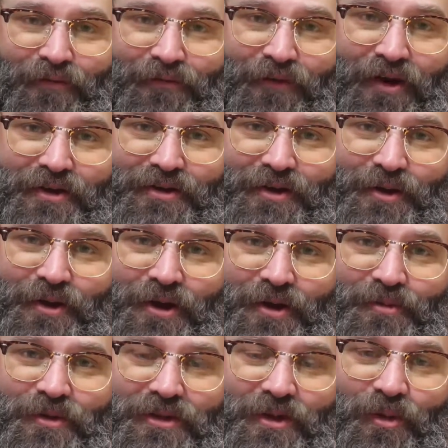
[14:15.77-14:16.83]
so far so
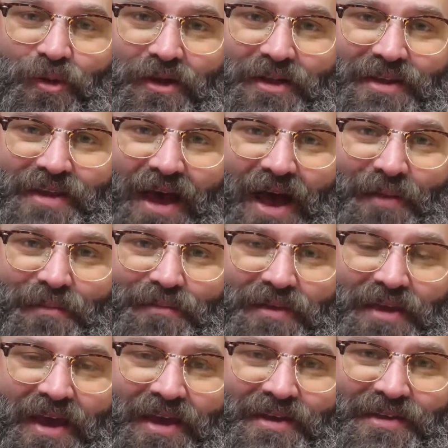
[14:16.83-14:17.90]
good with the one
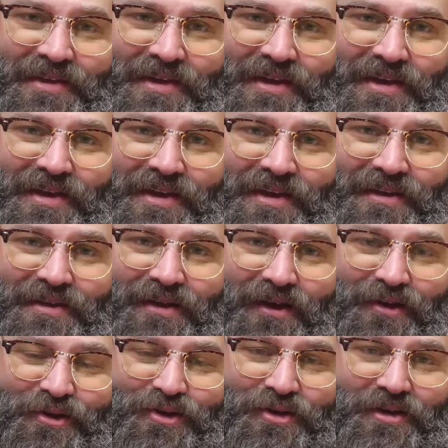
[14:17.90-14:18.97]
top tasty
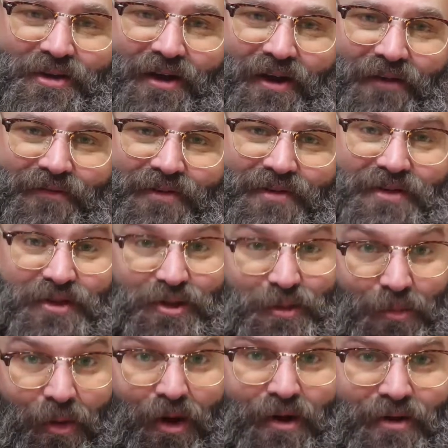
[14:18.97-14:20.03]
induction oven,
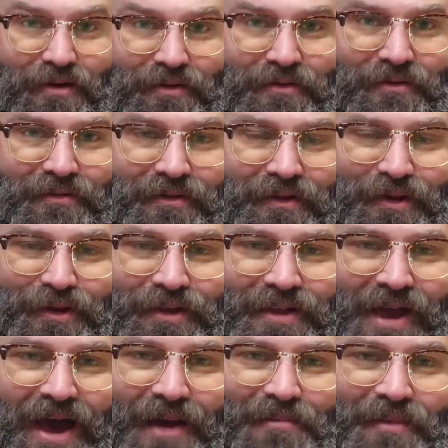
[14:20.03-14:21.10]
smart
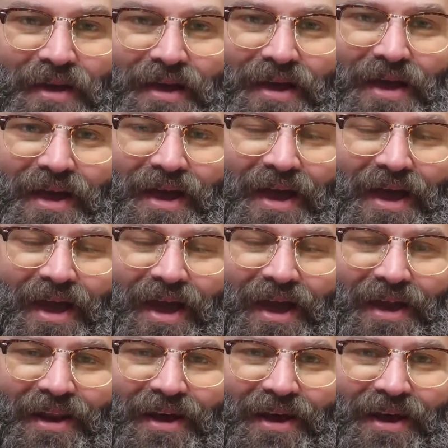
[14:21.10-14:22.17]
cooktop,
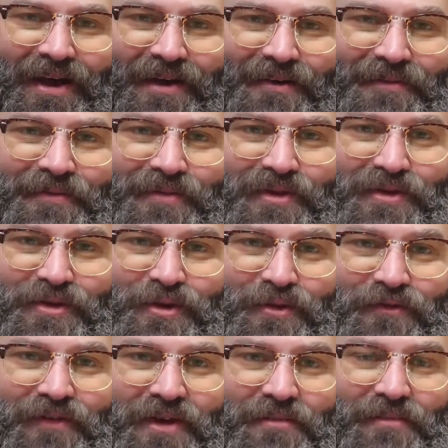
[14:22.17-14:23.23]
and uh, the
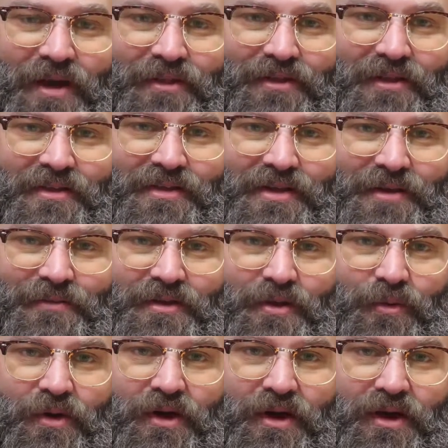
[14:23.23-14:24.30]
sous vide method
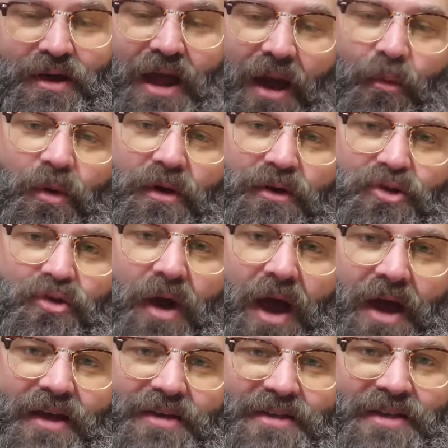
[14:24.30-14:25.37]
seems to work good. I will
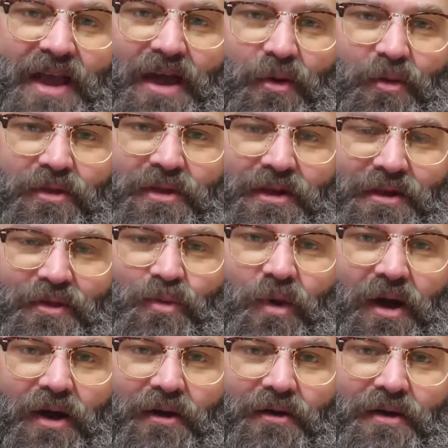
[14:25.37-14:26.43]
try a steak with it
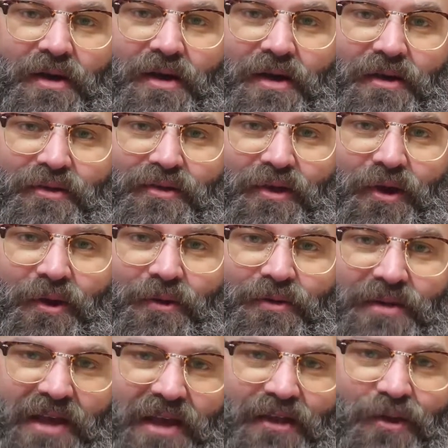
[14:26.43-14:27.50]
as well,
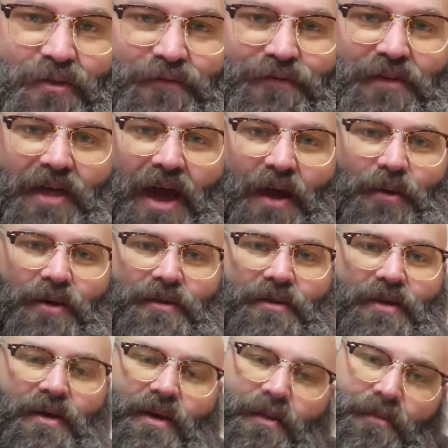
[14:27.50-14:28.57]
so stay tuned for that
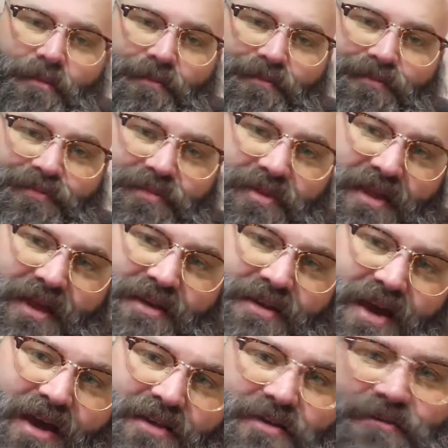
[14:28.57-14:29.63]
one.
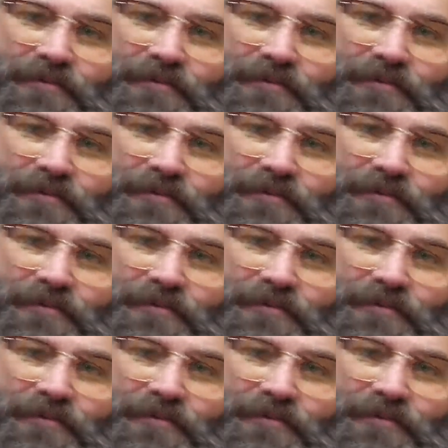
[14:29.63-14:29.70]
Thanks